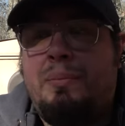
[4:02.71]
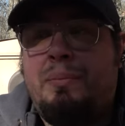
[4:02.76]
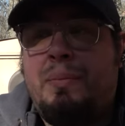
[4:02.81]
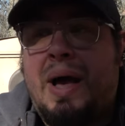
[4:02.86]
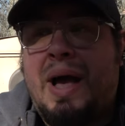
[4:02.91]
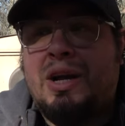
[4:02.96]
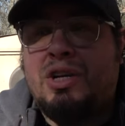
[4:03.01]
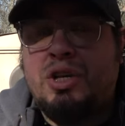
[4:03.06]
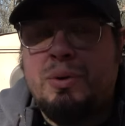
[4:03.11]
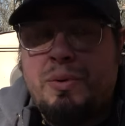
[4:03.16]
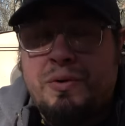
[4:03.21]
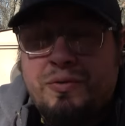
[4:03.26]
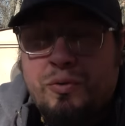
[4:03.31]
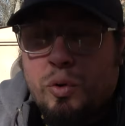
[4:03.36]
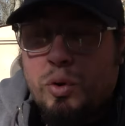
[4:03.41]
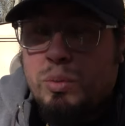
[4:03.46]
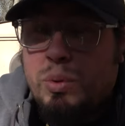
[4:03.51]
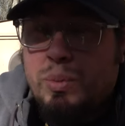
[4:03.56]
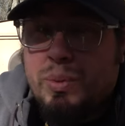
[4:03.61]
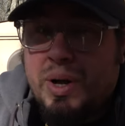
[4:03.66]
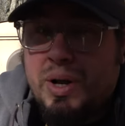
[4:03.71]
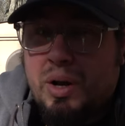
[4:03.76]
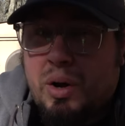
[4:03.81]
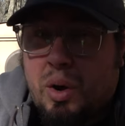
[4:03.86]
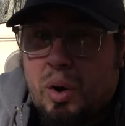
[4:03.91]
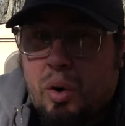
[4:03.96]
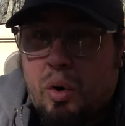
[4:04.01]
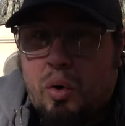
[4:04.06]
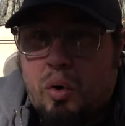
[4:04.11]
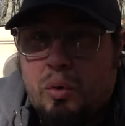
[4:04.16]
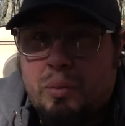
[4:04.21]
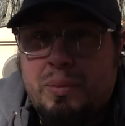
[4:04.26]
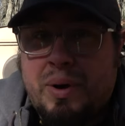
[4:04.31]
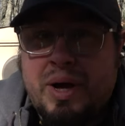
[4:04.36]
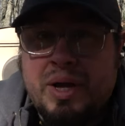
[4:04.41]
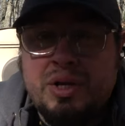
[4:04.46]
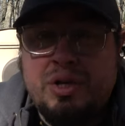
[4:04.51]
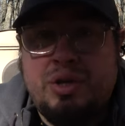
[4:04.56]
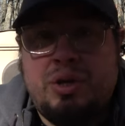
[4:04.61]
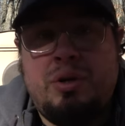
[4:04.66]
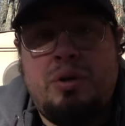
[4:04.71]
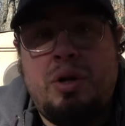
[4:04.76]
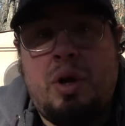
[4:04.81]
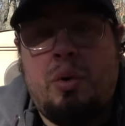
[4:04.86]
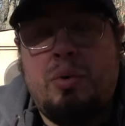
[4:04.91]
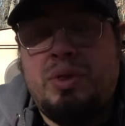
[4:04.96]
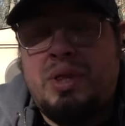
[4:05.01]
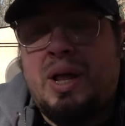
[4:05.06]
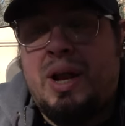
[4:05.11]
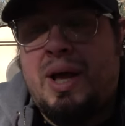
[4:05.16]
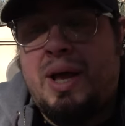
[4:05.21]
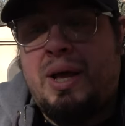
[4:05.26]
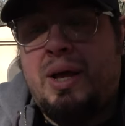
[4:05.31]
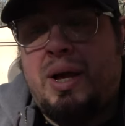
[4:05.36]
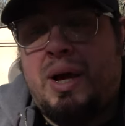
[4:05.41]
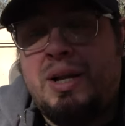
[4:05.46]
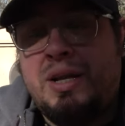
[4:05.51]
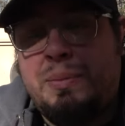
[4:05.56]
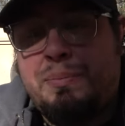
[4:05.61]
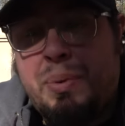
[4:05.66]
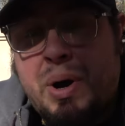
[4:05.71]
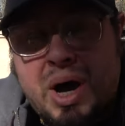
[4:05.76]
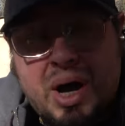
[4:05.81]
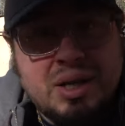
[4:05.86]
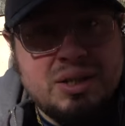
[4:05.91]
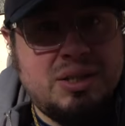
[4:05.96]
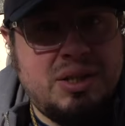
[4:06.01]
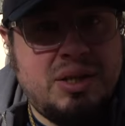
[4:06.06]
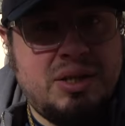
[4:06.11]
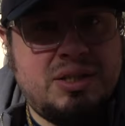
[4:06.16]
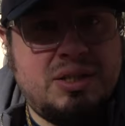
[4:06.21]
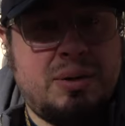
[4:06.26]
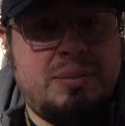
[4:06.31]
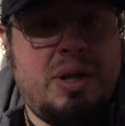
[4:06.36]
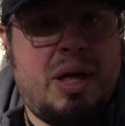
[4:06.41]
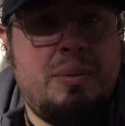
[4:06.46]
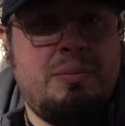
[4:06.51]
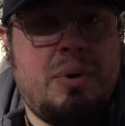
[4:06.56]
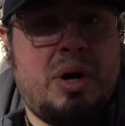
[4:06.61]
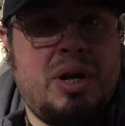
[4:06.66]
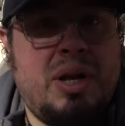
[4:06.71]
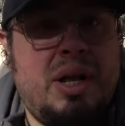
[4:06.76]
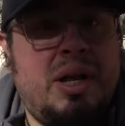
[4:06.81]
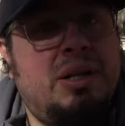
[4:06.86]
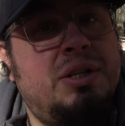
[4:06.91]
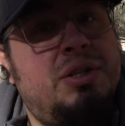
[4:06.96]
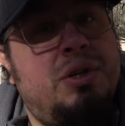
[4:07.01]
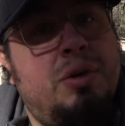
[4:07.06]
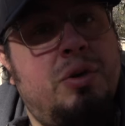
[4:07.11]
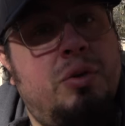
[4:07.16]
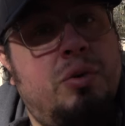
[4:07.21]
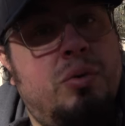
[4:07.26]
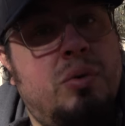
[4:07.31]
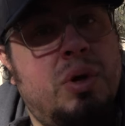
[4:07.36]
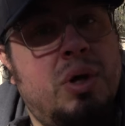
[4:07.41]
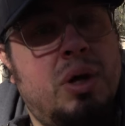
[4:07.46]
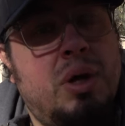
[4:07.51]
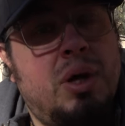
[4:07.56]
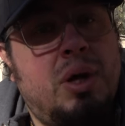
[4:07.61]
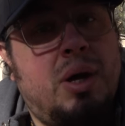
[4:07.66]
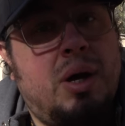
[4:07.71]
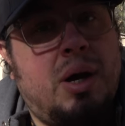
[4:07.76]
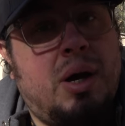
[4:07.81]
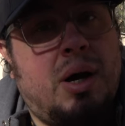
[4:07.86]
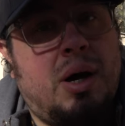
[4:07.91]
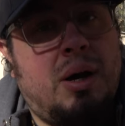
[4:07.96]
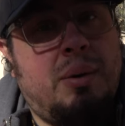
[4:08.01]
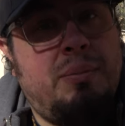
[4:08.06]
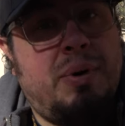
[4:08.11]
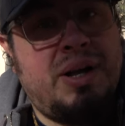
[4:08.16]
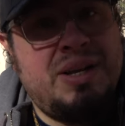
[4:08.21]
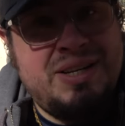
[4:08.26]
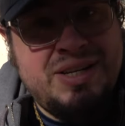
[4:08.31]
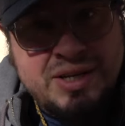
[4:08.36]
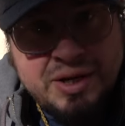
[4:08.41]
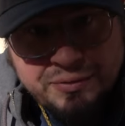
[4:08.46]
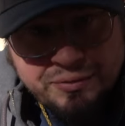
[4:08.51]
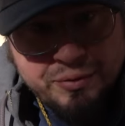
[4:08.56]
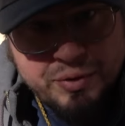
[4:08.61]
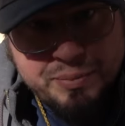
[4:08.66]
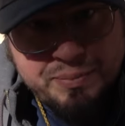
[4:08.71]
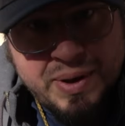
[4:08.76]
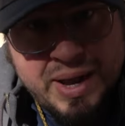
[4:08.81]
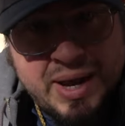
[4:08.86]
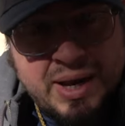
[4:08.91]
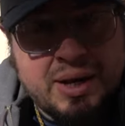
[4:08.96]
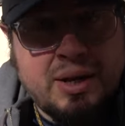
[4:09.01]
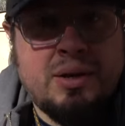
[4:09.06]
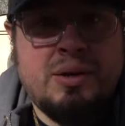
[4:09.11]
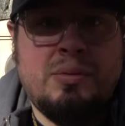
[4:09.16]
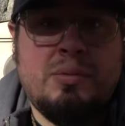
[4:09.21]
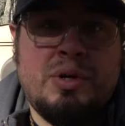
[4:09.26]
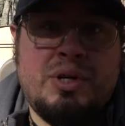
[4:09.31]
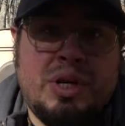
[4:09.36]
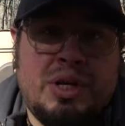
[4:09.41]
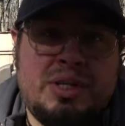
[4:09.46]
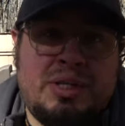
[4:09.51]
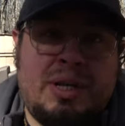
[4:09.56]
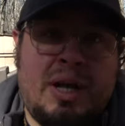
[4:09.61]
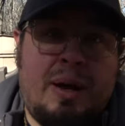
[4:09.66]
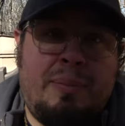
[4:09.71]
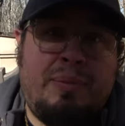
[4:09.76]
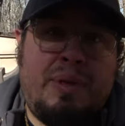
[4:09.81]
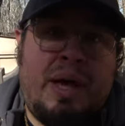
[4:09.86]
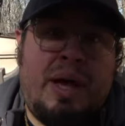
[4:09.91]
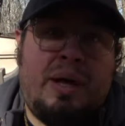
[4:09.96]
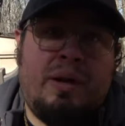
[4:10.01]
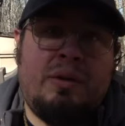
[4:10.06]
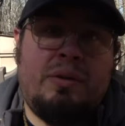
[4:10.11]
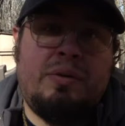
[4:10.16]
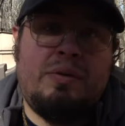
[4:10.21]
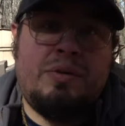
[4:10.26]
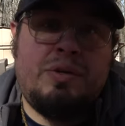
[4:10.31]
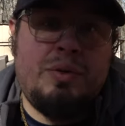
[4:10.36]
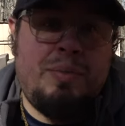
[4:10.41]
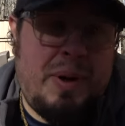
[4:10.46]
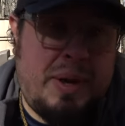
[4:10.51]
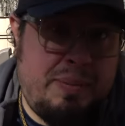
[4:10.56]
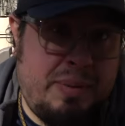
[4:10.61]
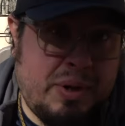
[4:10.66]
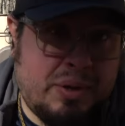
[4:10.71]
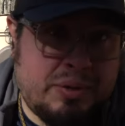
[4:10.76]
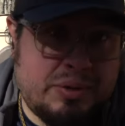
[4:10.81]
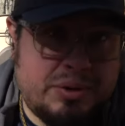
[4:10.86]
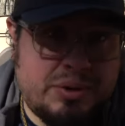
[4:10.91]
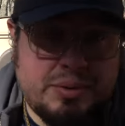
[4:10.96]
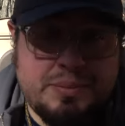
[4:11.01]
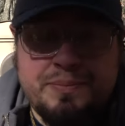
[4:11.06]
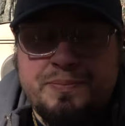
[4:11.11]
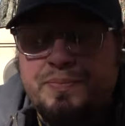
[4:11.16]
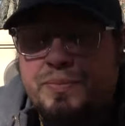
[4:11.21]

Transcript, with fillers: Actually, before we went home, I should note that I deposited some of that money into a different bank, which I stopped at to pay bills.